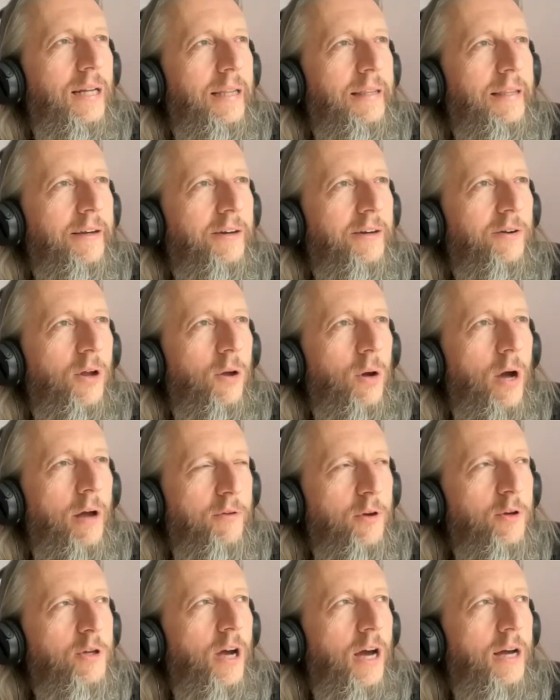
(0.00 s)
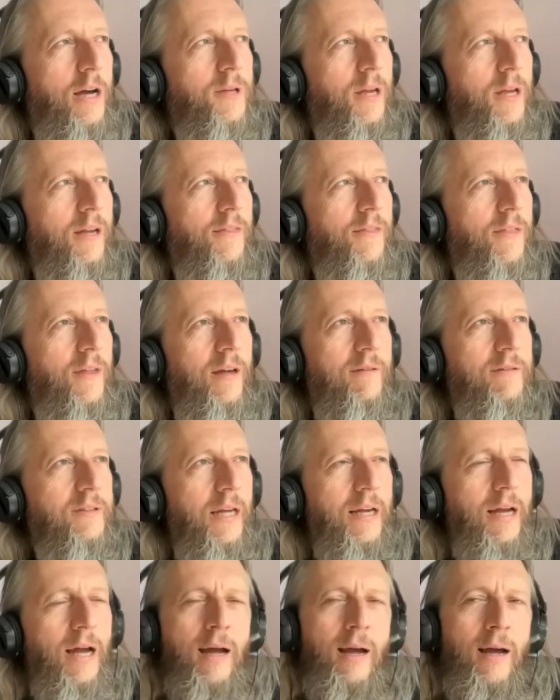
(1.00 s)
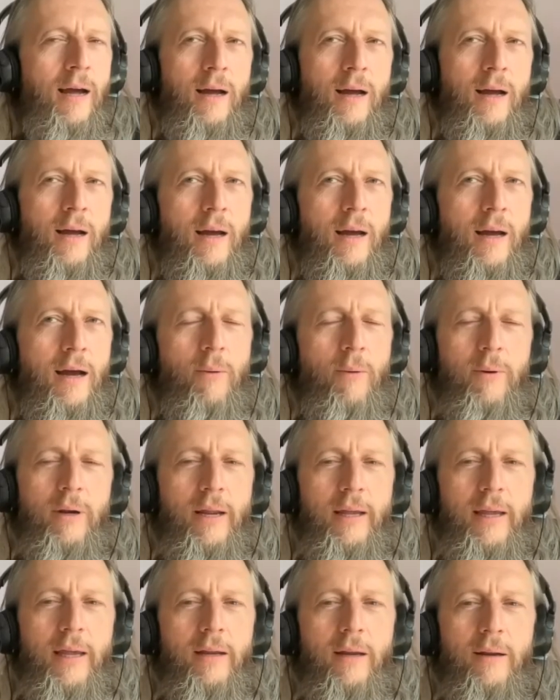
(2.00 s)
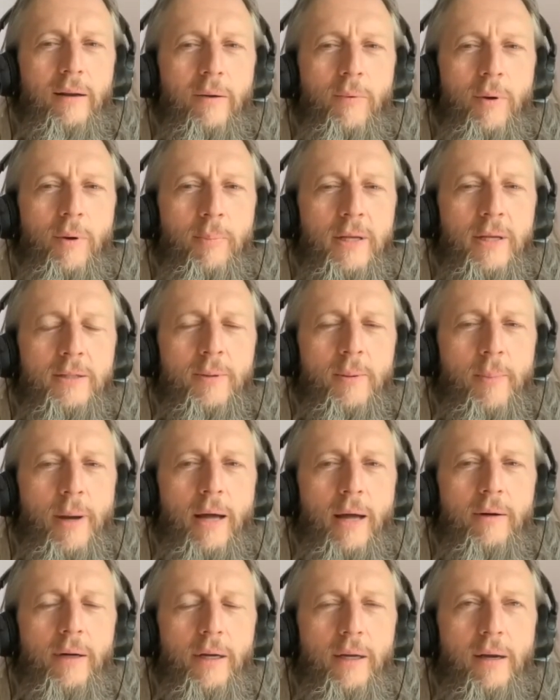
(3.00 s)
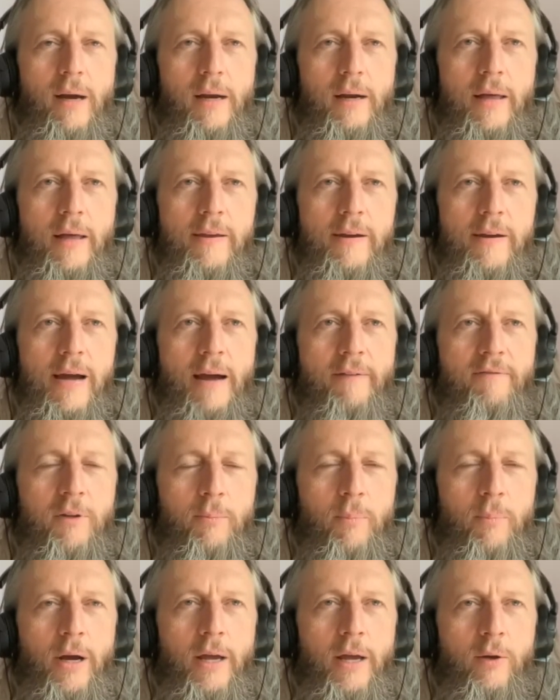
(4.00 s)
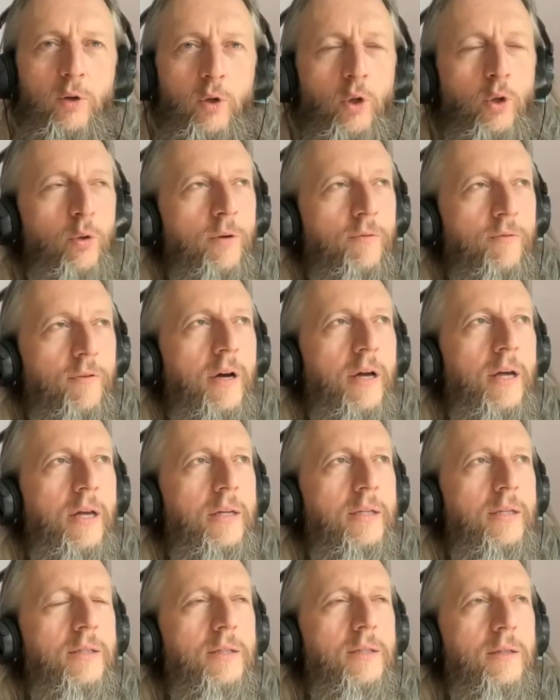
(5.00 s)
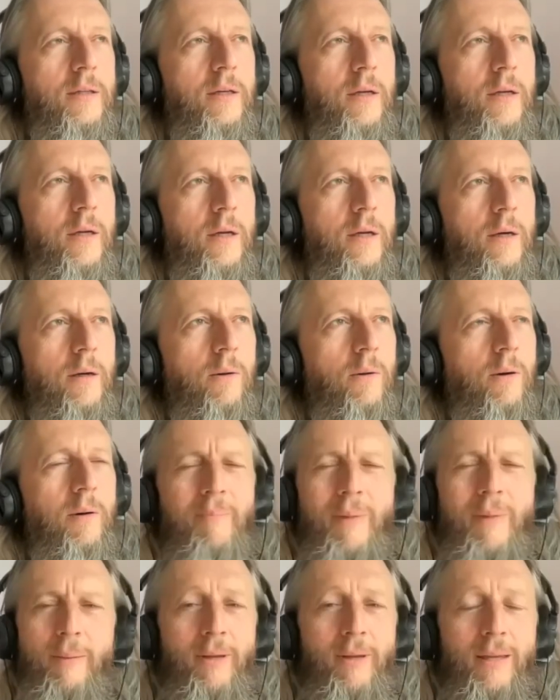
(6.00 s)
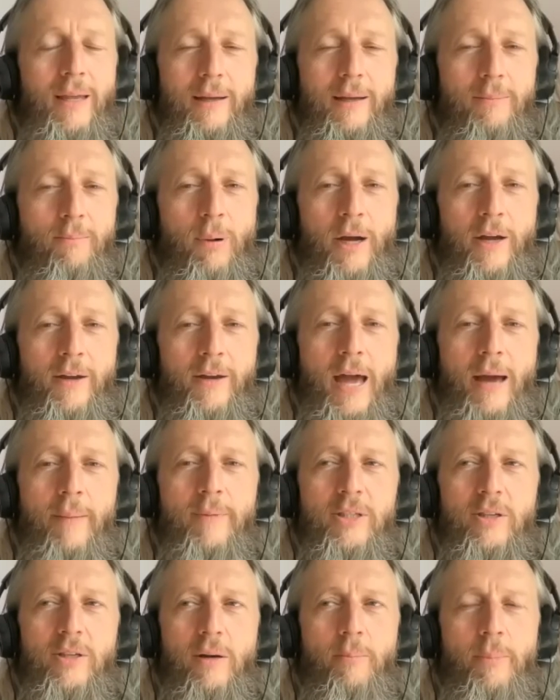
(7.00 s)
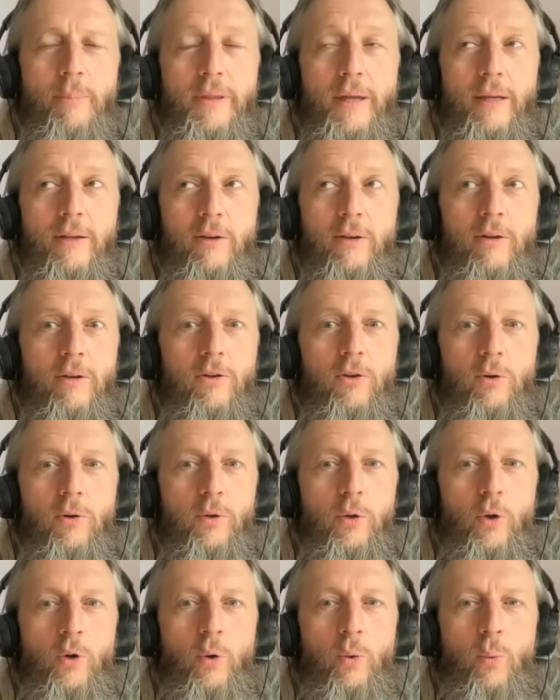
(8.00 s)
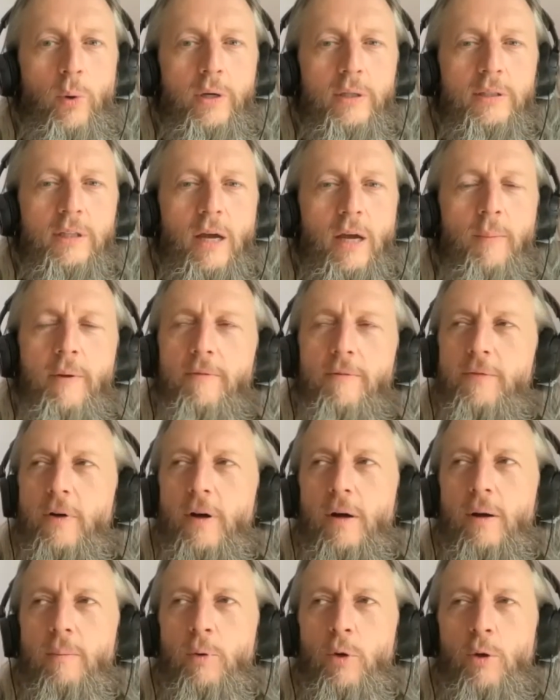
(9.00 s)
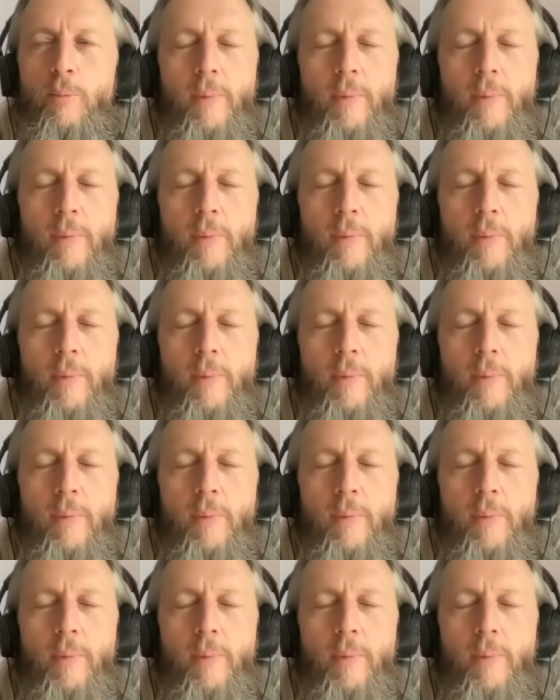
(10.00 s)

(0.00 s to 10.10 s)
there are a few times I could think it was like, how would I get a replacement battery? I'd either have to buy a new device or maybe like buy on Amazon, but then you don't know where it's coming from, who